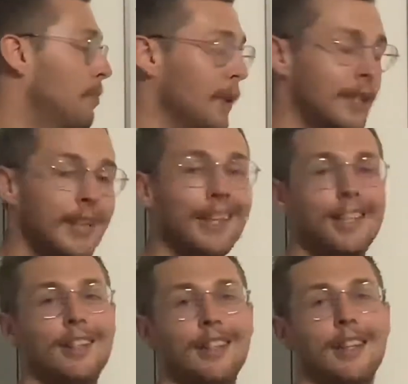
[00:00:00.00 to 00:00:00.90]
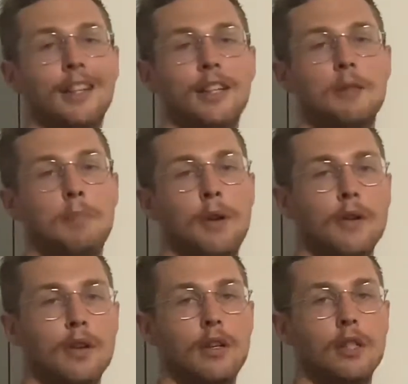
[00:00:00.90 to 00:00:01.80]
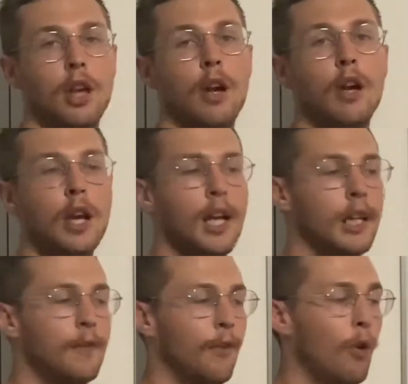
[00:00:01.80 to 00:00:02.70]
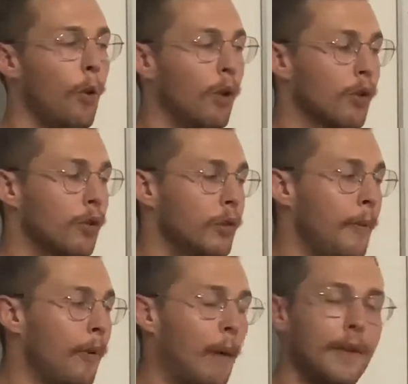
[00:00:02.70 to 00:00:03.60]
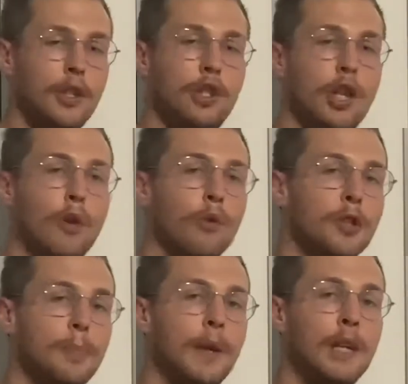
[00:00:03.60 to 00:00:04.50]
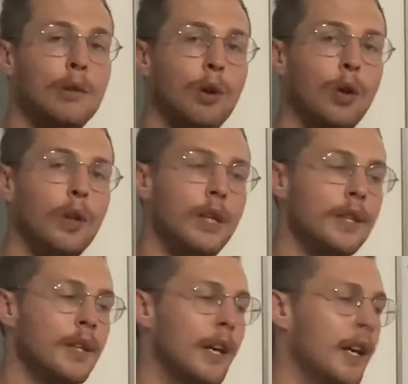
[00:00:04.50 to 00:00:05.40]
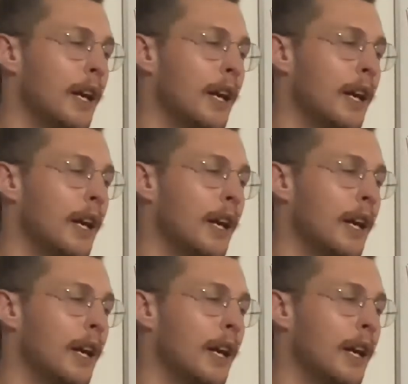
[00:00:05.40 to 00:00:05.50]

particularly in this period. So it's all well and good to build up the general speed qualities,